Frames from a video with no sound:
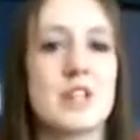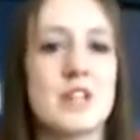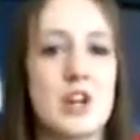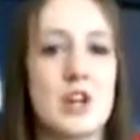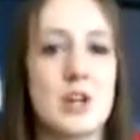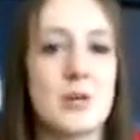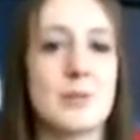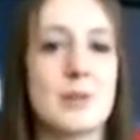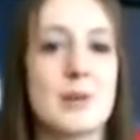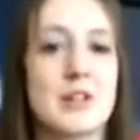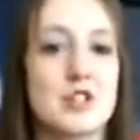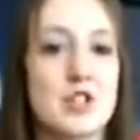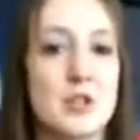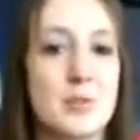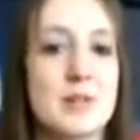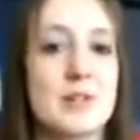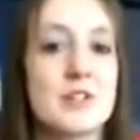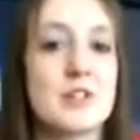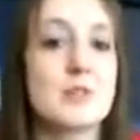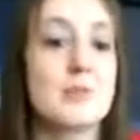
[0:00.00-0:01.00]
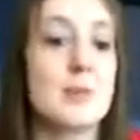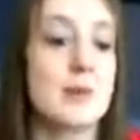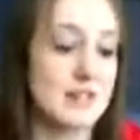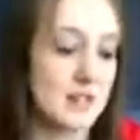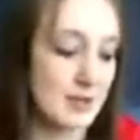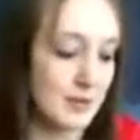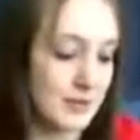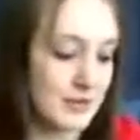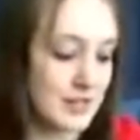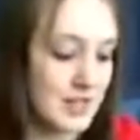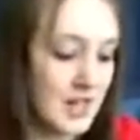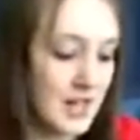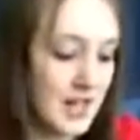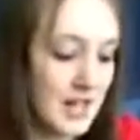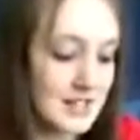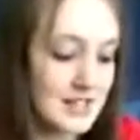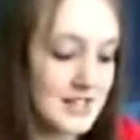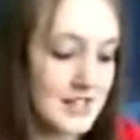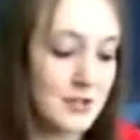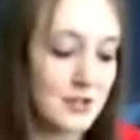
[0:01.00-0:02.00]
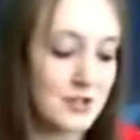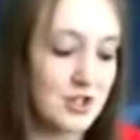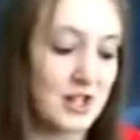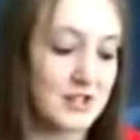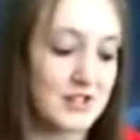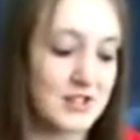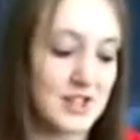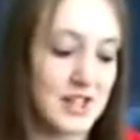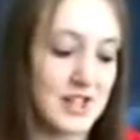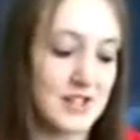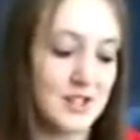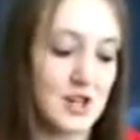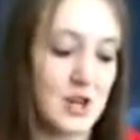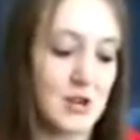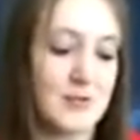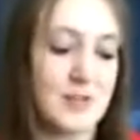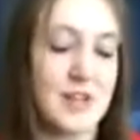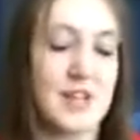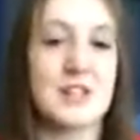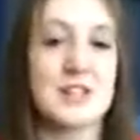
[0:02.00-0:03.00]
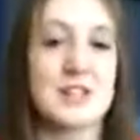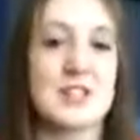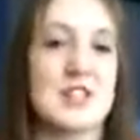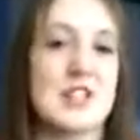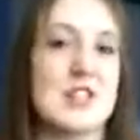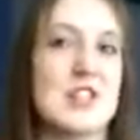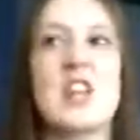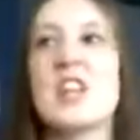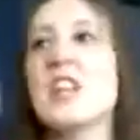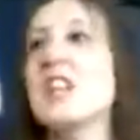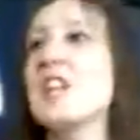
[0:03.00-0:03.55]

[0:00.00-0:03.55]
you know, being stupid. Because basically it was Ezekiel Jackson against Kofi Kingston, and